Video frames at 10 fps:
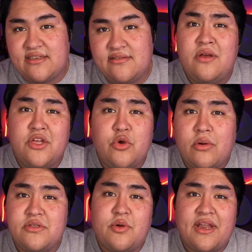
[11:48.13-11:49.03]
You always
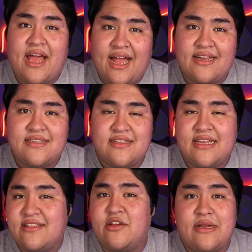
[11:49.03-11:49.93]
want to act like
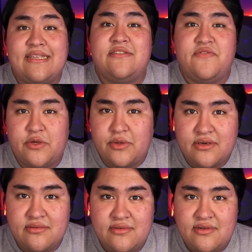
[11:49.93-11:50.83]
there is a viewer,
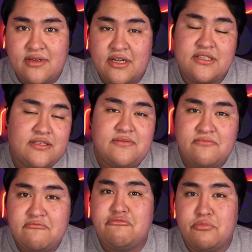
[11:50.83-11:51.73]
because
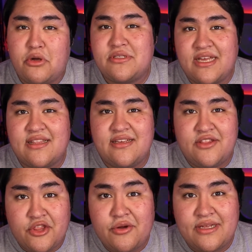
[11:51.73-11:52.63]
most likely
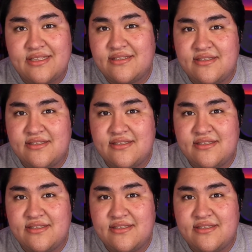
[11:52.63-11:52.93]
there is.